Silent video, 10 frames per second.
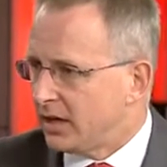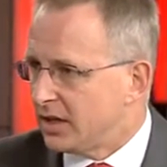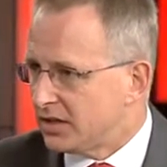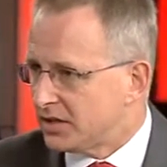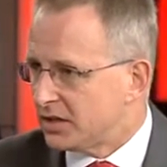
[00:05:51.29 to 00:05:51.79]

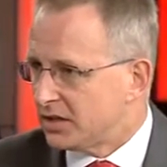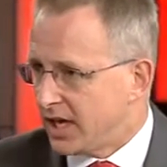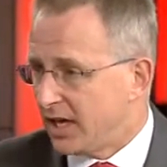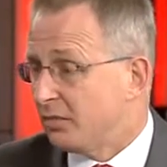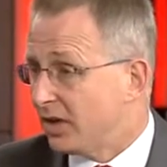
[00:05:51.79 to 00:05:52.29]
this
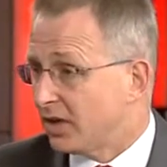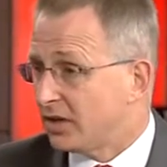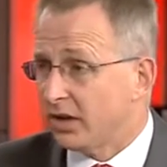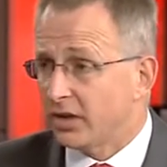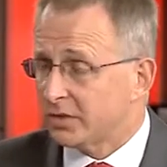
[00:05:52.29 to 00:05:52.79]
$10 billion,
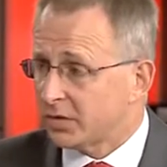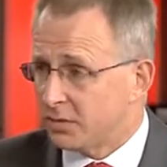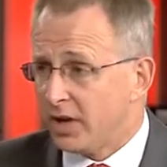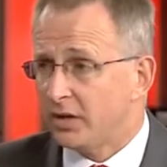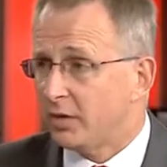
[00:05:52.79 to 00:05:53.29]
which
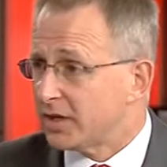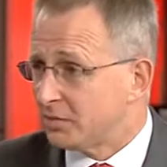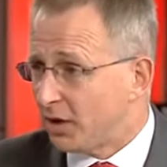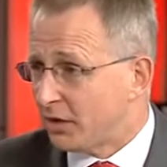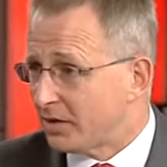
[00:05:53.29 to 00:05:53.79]
by the way is
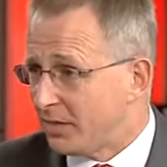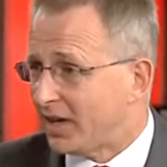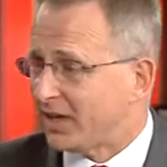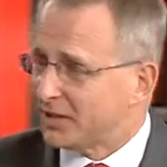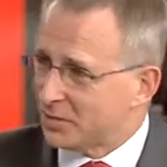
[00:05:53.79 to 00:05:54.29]
borrowed
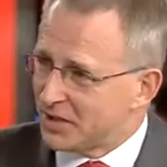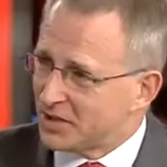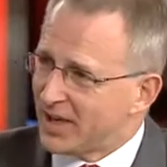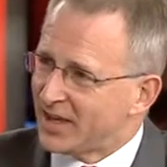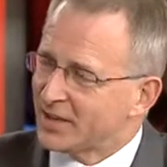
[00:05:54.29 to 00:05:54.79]
money, to be
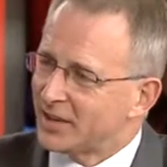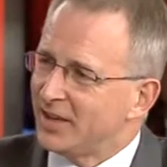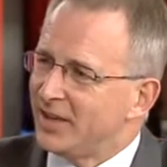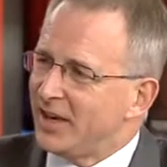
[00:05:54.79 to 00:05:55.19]
saying that